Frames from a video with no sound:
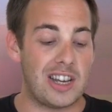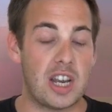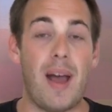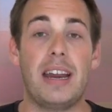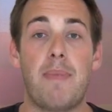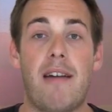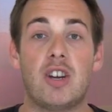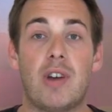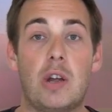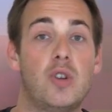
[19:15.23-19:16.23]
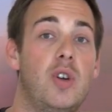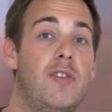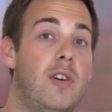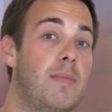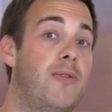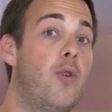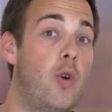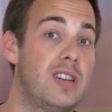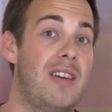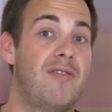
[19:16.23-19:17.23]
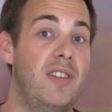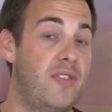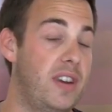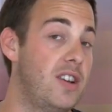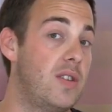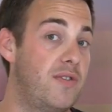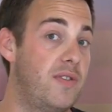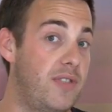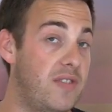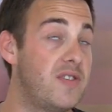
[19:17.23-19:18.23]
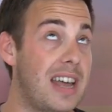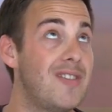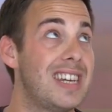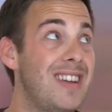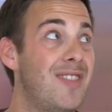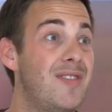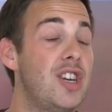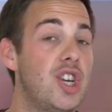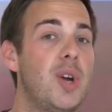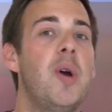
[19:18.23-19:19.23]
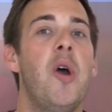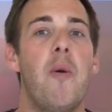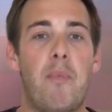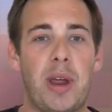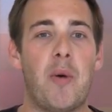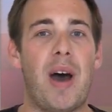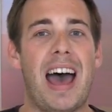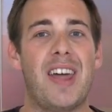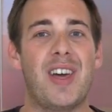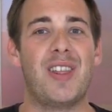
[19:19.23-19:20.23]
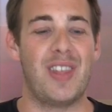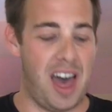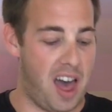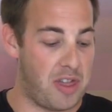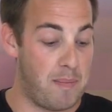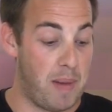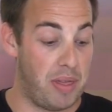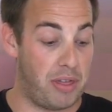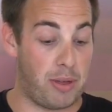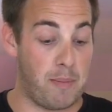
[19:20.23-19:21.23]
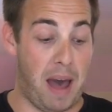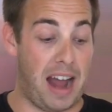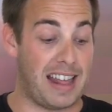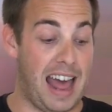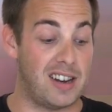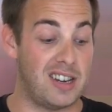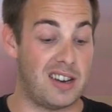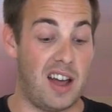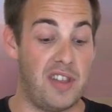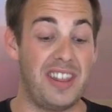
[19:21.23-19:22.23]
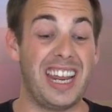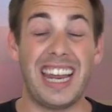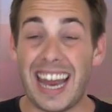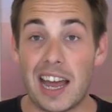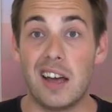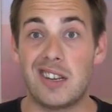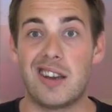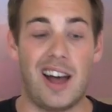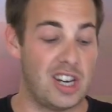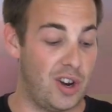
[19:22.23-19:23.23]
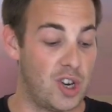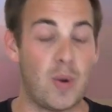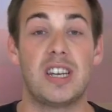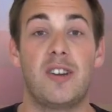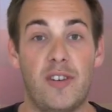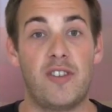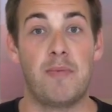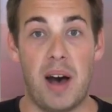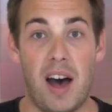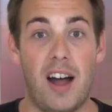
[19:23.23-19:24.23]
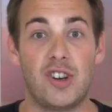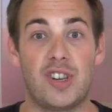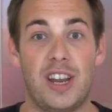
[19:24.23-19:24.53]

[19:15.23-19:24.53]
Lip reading: So any parish records you're viewing before 1752, be aware that the month back then, the year started on the 25th of March.